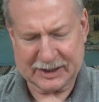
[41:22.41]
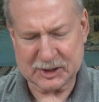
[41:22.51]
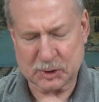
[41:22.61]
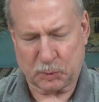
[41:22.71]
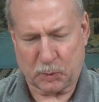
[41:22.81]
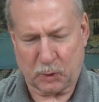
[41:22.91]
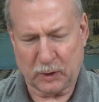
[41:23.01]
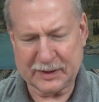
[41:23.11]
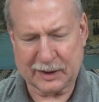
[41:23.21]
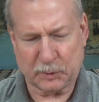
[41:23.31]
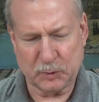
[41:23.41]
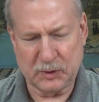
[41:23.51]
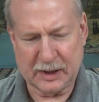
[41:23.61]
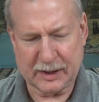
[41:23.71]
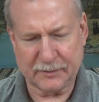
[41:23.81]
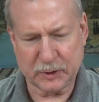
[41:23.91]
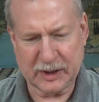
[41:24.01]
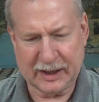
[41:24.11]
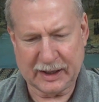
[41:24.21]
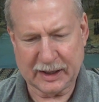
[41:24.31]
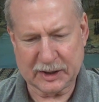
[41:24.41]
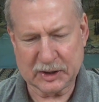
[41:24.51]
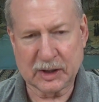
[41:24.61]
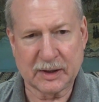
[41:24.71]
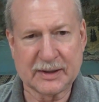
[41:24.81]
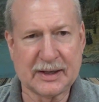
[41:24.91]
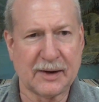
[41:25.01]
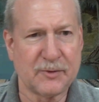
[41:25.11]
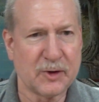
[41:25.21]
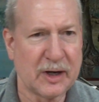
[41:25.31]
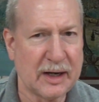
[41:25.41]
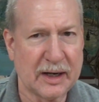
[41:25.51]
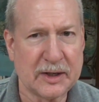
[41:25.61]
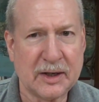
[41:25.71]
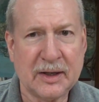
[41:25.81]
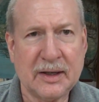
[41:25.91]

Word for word: It is a war that will never end, never end.